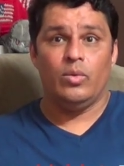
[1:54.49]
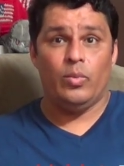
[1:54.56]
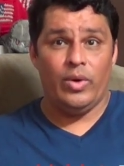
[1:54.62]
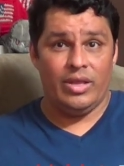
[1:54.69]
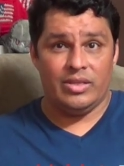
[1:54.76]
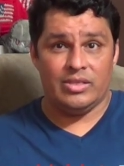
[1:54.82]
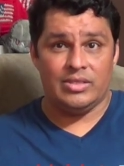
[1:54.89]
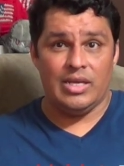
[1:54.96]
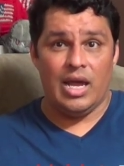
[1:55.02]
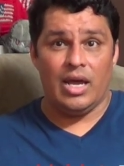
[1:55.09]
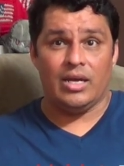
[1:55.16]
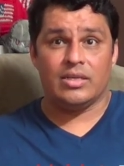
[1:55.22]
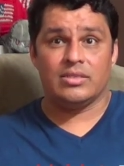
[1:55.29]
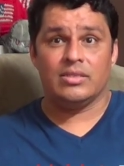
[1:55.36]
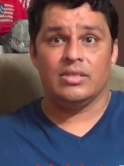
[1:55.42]
with
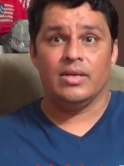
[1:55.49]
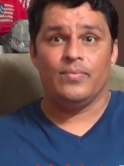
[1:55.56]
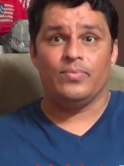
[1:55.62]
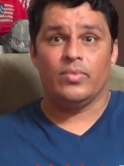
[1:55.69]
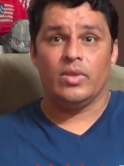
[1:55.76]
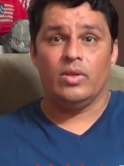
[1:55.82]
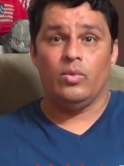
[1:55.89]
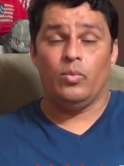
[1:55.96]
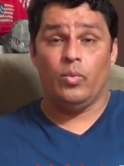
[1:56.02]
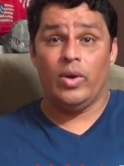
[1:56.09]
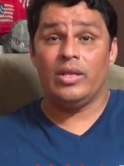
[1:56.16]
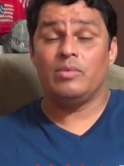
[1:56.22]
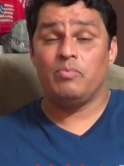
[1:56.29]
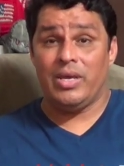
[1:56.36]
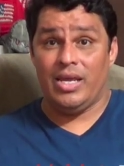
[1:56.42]
sex,
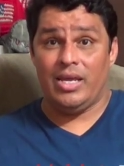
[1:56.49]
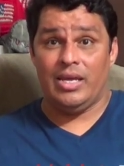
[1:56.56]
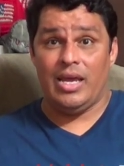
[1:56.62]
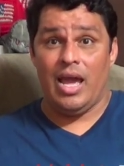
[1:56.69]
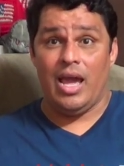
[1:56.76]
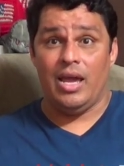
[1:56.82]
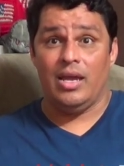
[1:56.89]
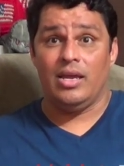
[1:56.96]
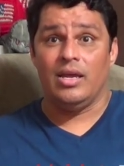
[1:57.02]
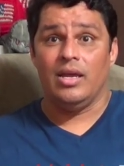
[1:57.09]
with being gay.